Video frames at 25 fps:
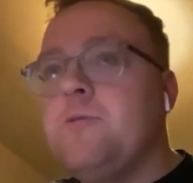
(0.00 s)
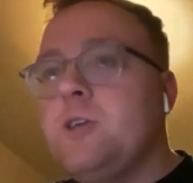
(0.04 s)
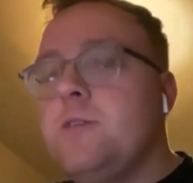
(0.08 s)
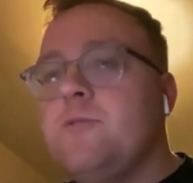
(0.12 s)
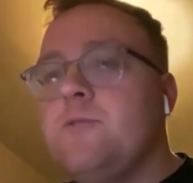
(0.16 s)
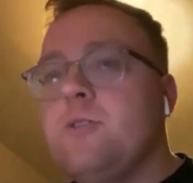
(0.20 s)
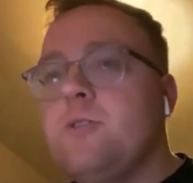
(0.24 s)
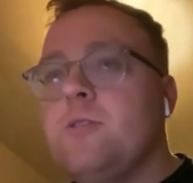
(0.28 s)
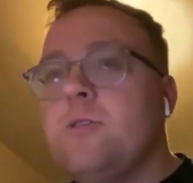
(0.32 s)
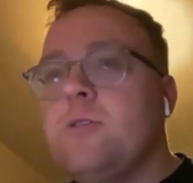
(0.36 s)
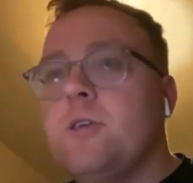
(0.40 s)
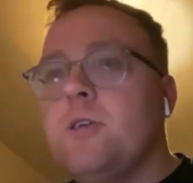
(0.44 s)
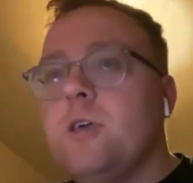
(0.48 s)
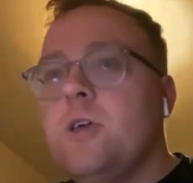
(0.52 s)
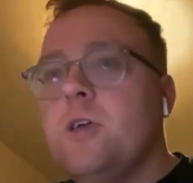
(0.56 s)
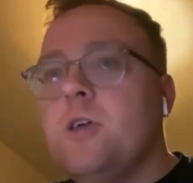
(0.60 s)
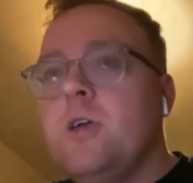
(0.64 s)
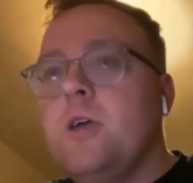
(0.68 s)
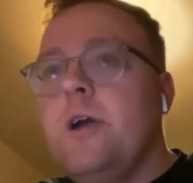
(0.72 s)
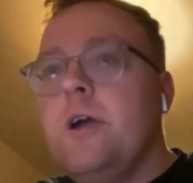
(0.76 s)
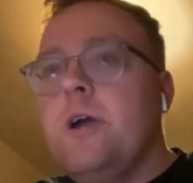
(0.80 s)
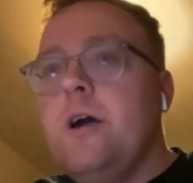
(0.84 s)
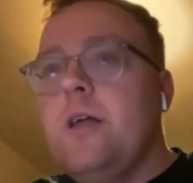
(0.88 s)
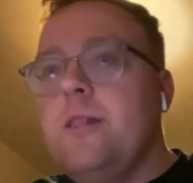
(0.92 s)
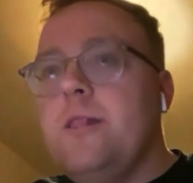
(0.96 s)
Even
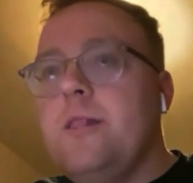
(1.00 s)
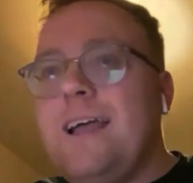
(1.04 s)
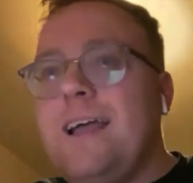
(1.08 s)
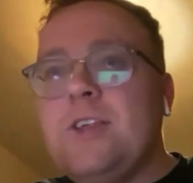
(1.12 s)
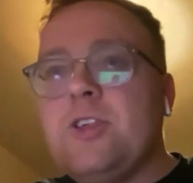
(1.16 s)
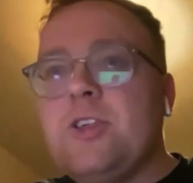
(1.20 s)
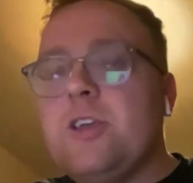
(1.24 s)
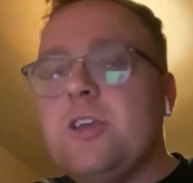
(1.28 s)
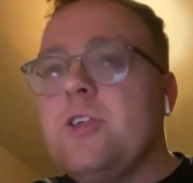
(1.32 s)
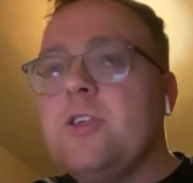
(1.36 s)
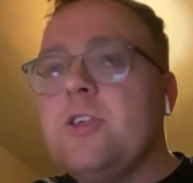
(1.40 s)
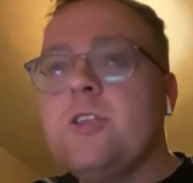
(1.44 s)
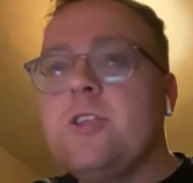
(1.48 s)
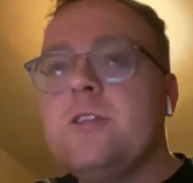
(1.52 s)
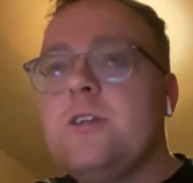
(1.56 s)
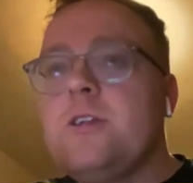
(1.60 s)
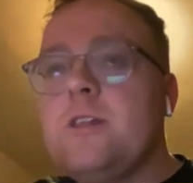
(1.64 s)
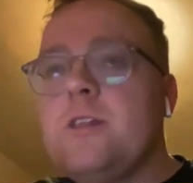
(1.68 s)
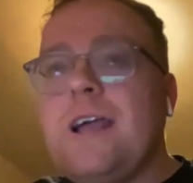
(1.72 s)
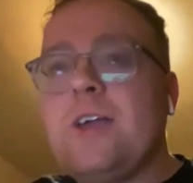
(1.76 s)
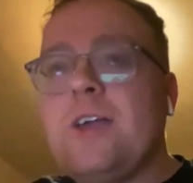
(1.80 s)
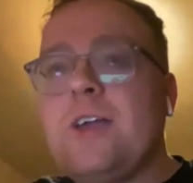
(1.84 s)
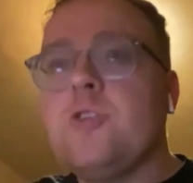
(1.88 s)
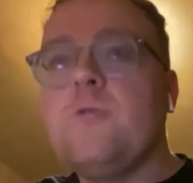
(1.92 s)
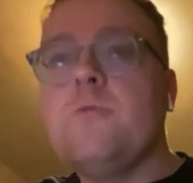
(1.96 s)
last season in the
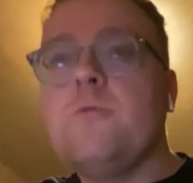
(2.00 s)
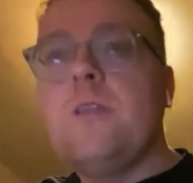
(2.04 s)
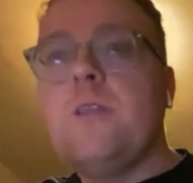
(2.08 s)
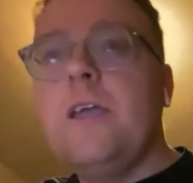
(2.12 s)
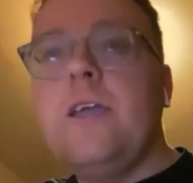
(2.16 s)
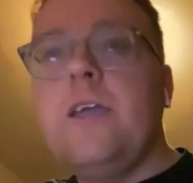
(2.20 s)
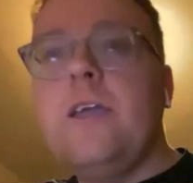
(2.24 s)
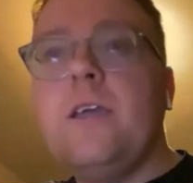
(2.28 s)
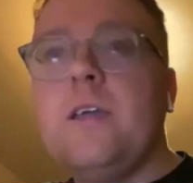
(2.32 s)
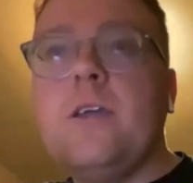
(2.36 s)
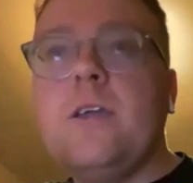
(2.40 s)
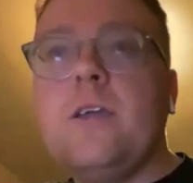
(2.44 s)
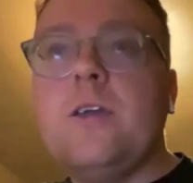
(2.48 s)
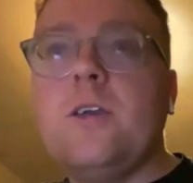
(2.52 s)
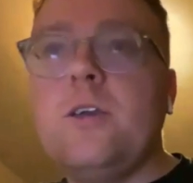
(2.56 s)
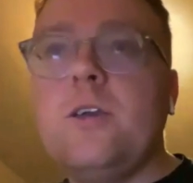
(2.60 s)
National League,